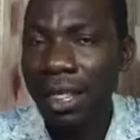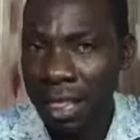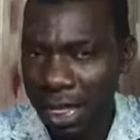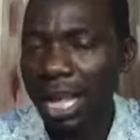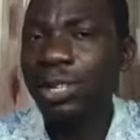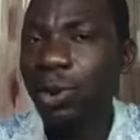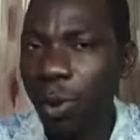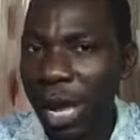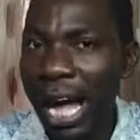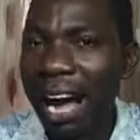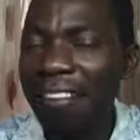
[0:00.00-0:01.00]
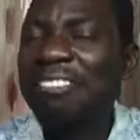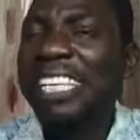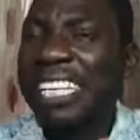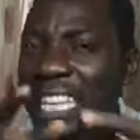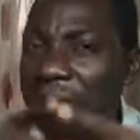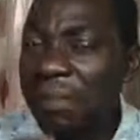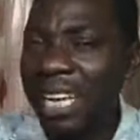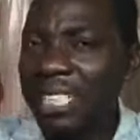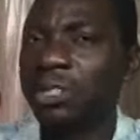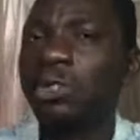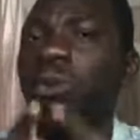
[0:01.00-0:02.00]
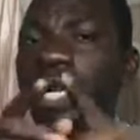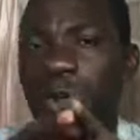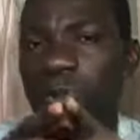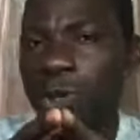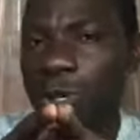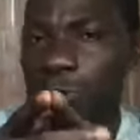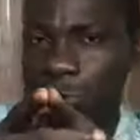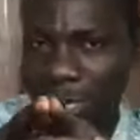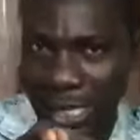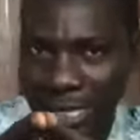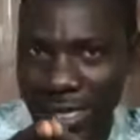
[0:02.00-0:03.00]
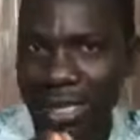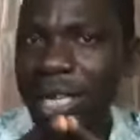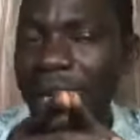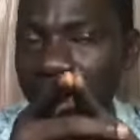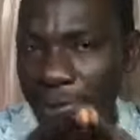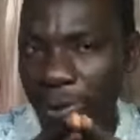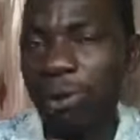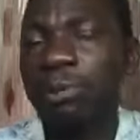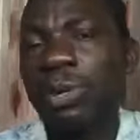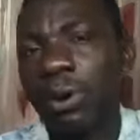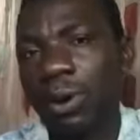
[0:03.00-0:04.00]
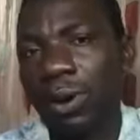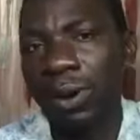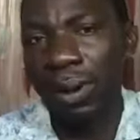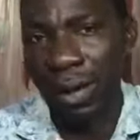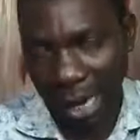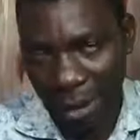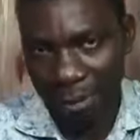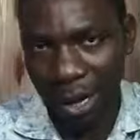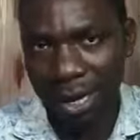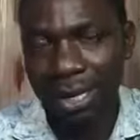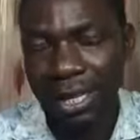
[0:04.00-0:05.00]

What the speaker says: then you will have the image you are supposed to see from your camera.